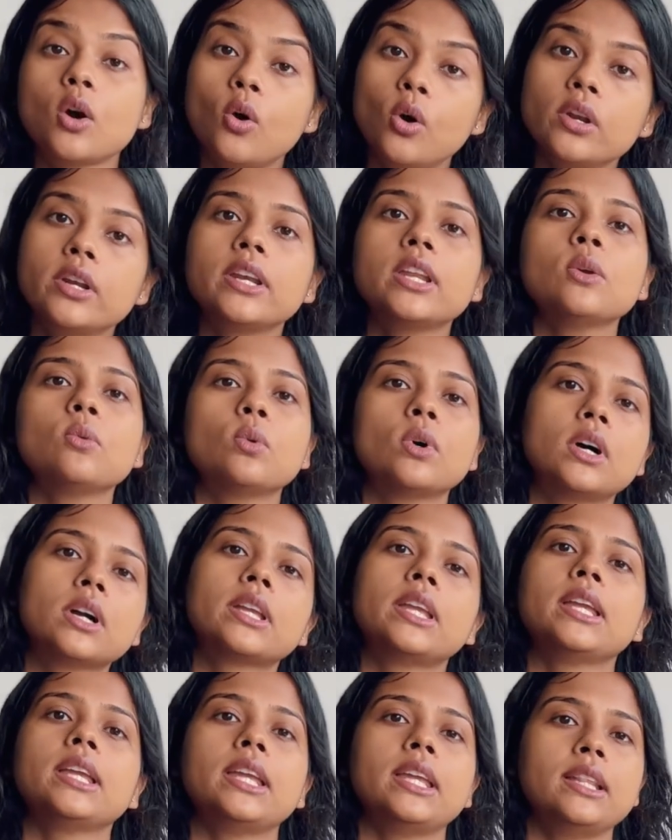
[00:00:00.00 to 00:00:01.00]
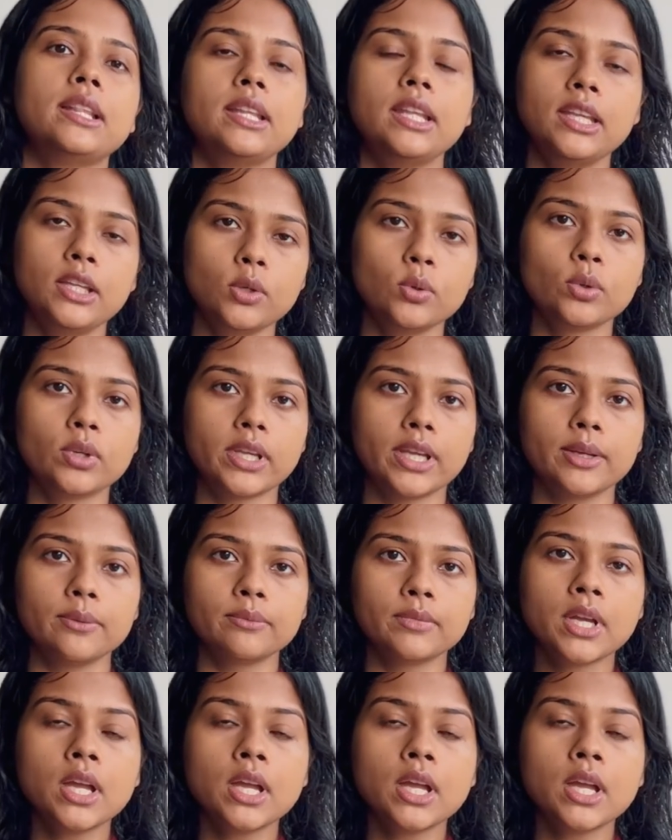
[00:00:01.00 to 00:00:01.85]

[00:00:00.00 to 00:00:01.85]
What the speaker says: already working in the UK.